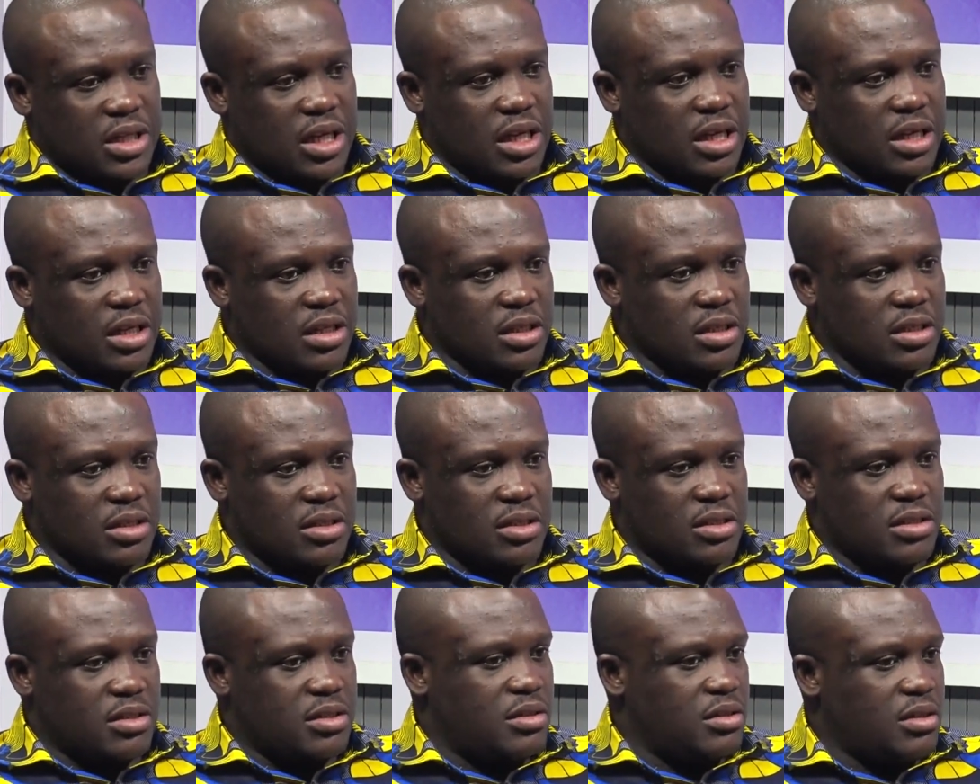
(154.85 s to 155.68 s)
And
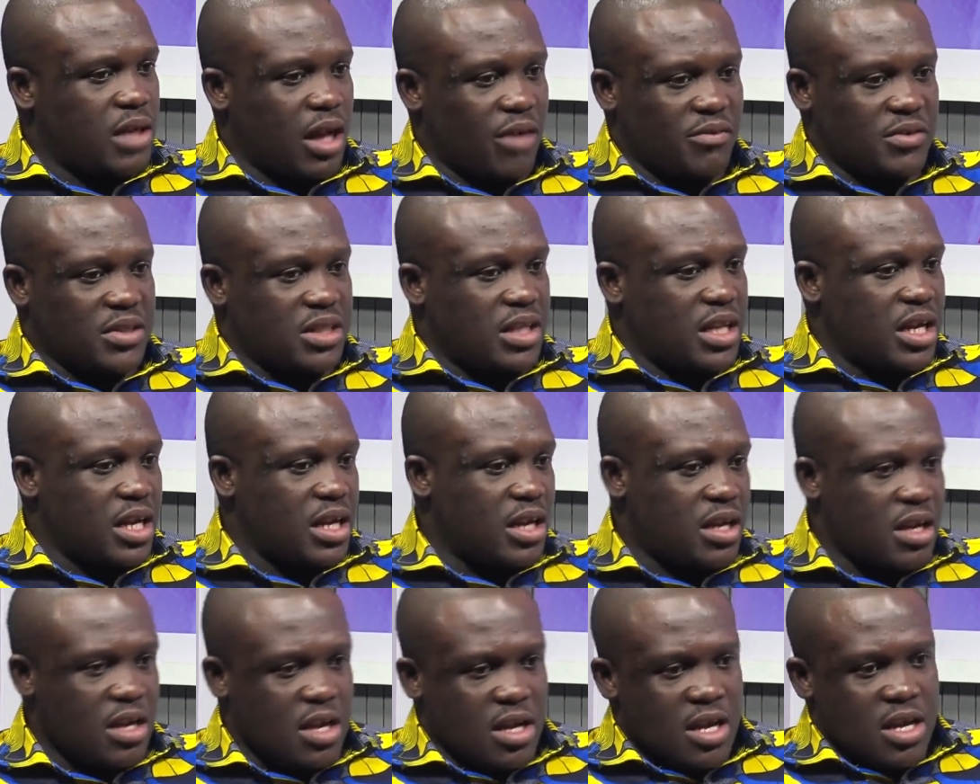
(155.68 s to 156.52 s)
after
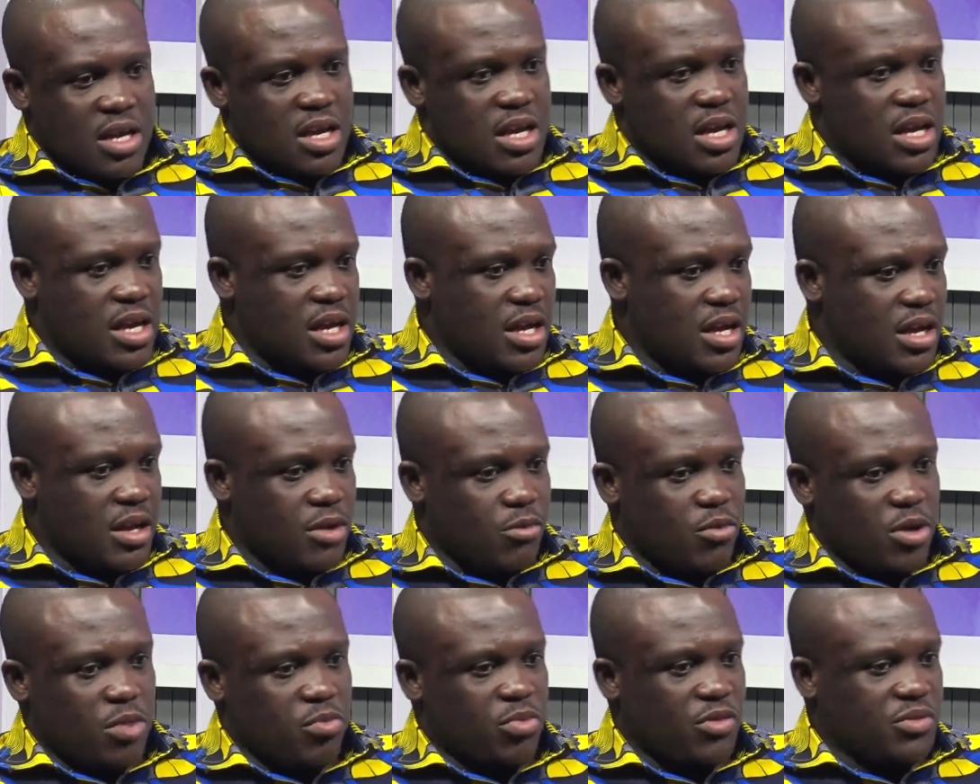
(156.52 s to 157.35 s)
that, uh,
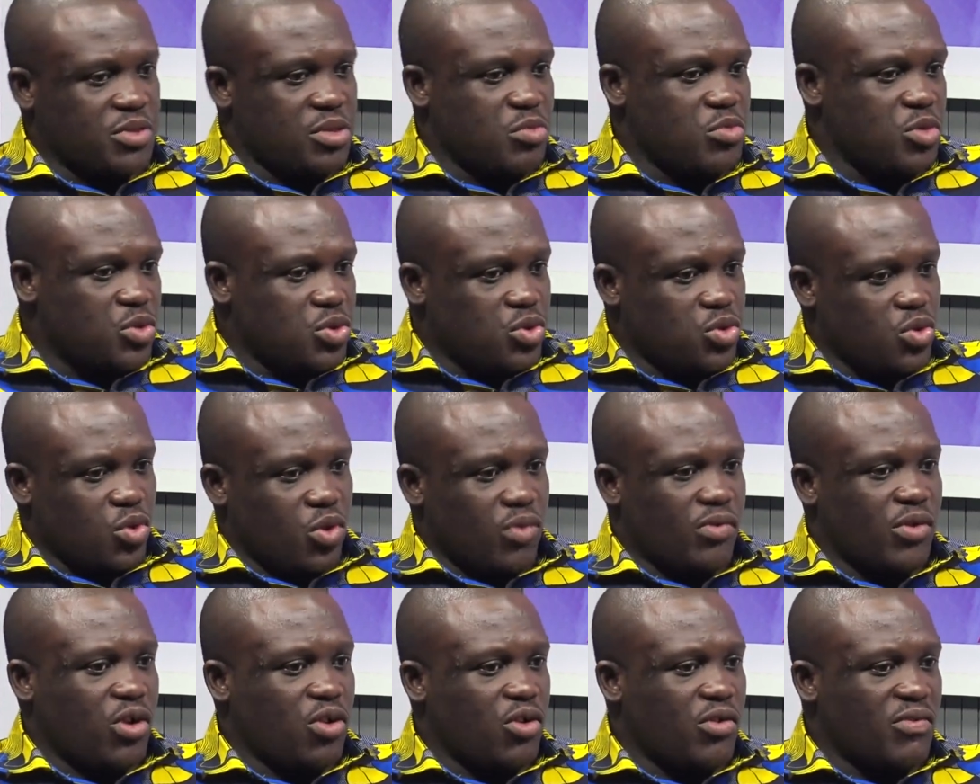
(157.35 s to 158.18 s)
when Professor Mills
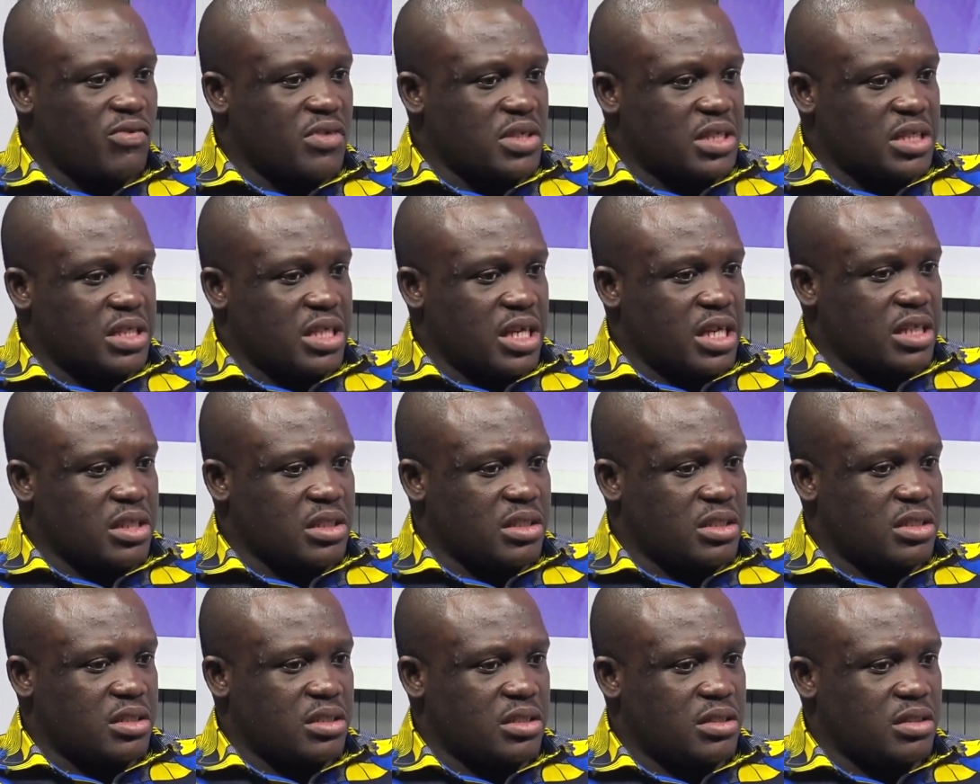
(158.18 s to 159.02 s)
took over office
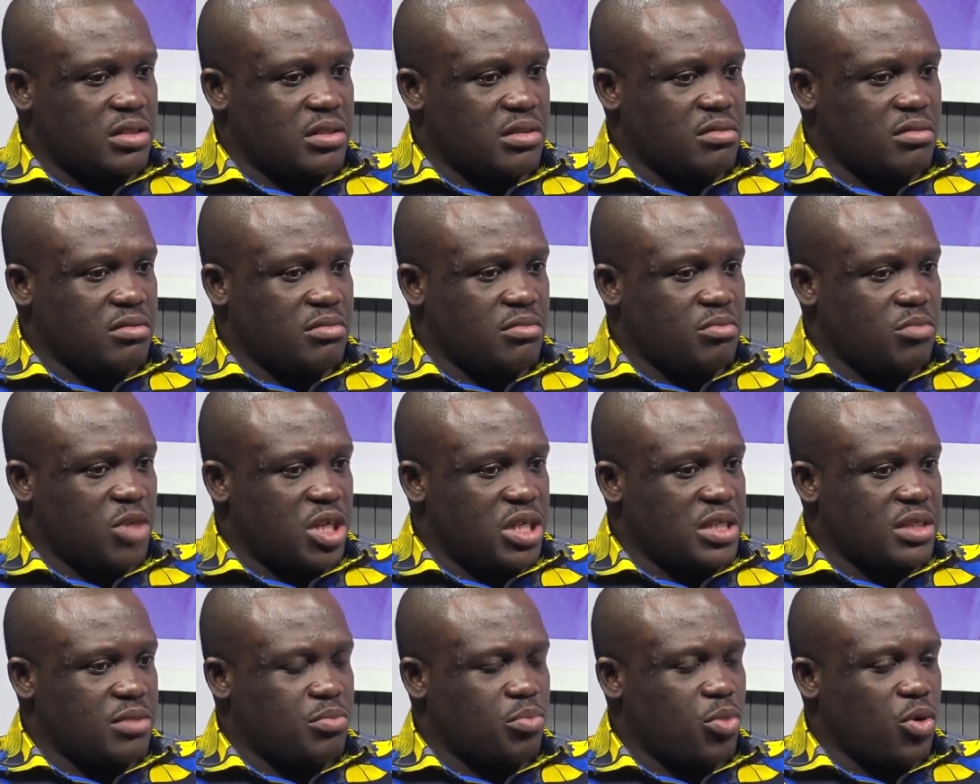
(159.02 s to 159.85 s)
and
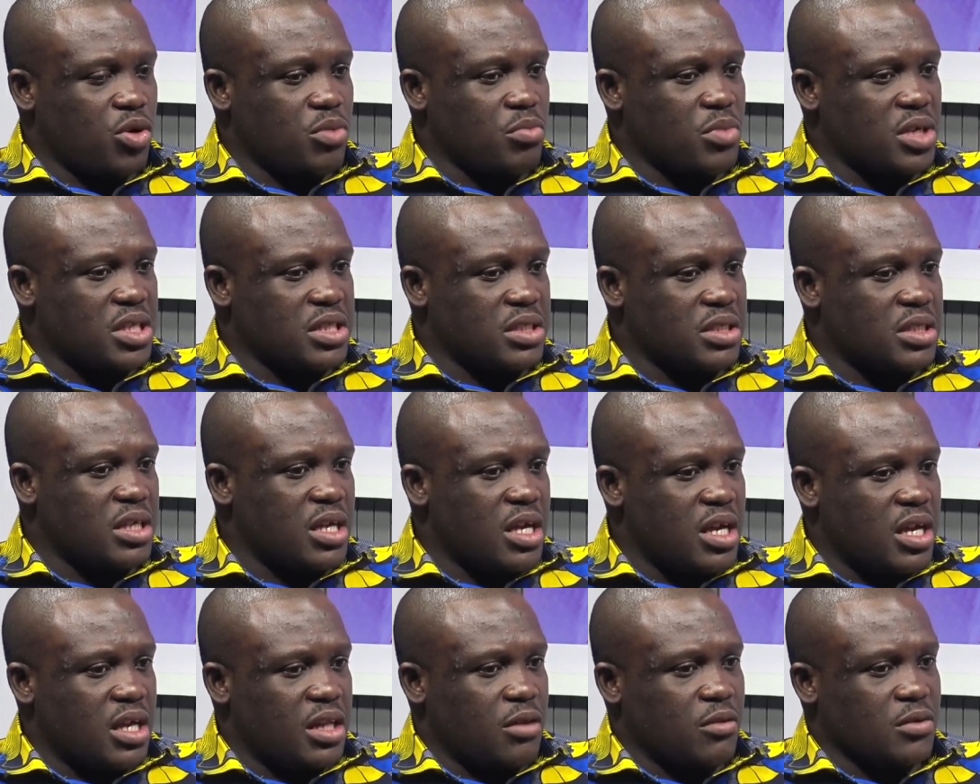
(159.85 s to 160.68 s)
made his appointments,
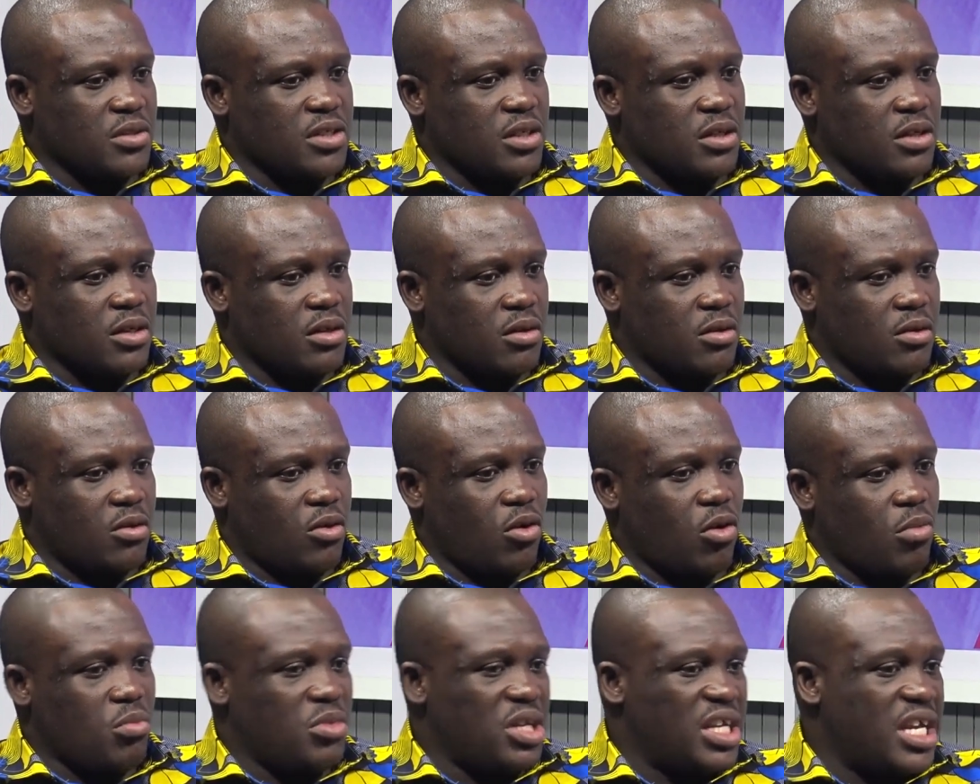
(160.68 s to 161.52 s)
there was a
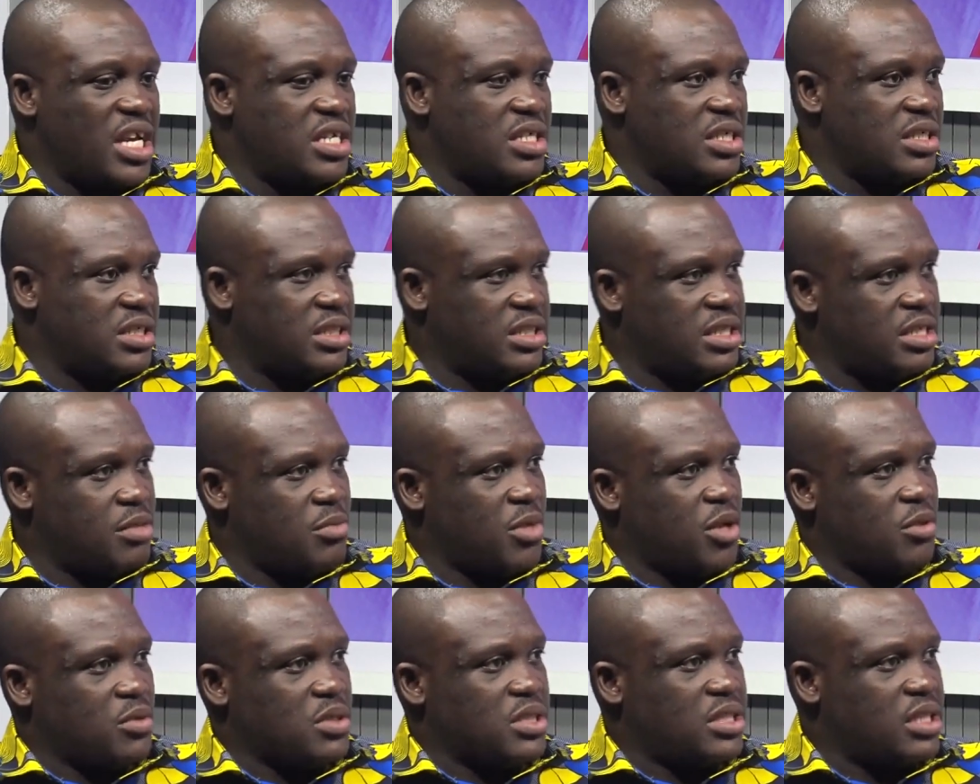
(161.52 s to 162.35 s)
communication team
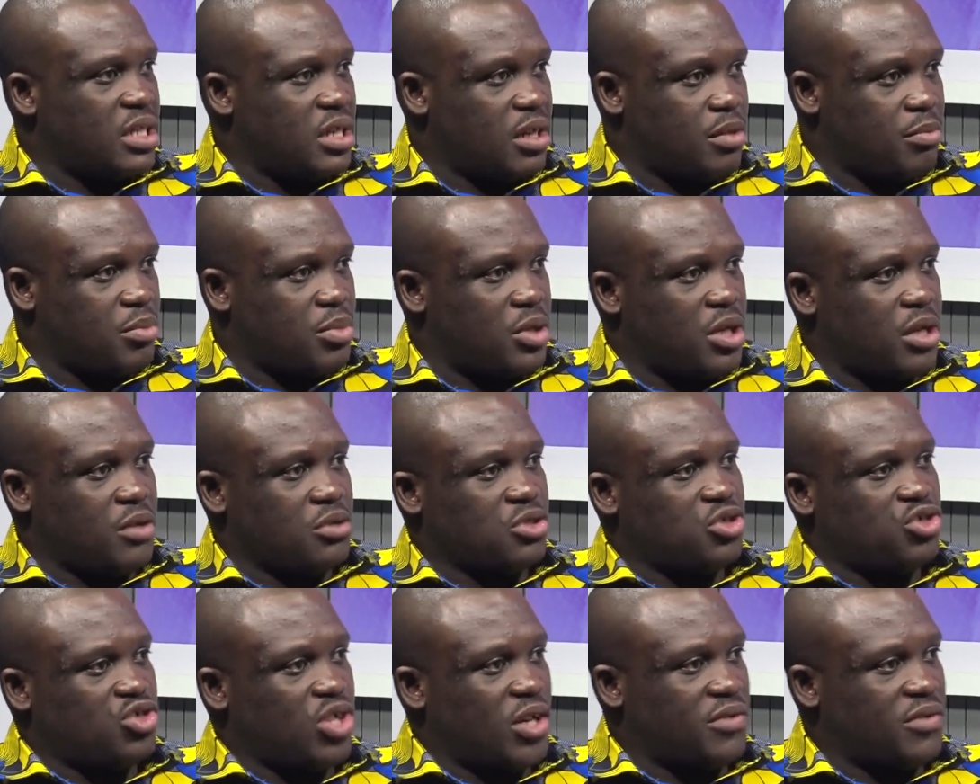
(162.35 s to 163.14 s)
that was set up, and I was mm.